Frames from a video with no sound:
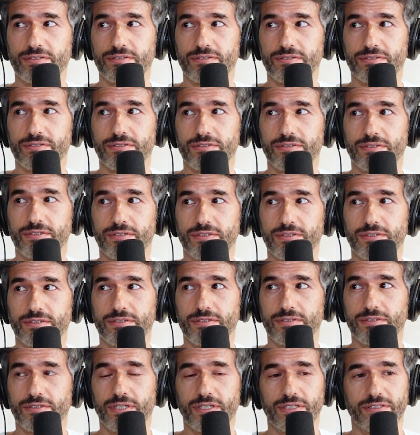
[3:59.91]
Yeah.
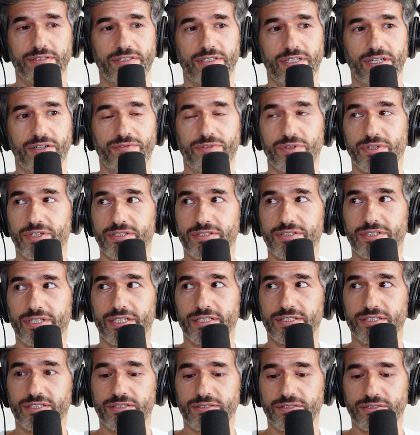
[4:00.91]
Okay. As Dove will
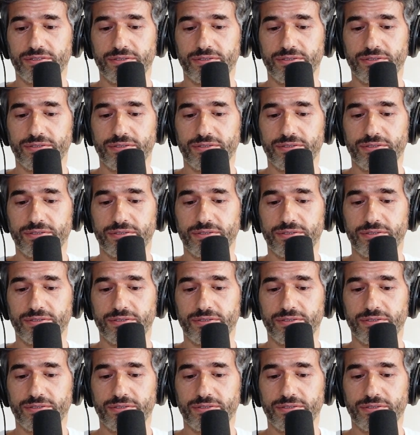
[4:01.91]
attest